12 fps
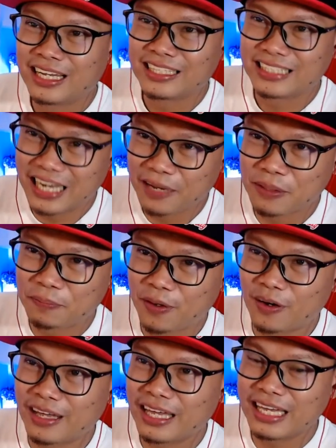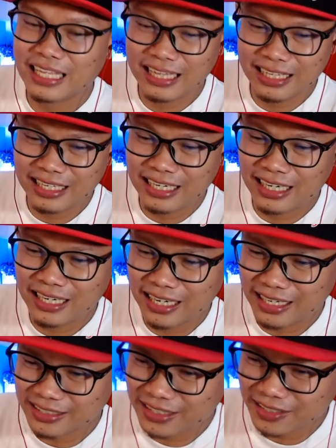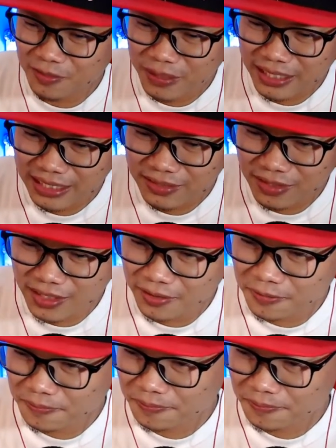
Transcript: Salamat po, and I'll see you on my next video.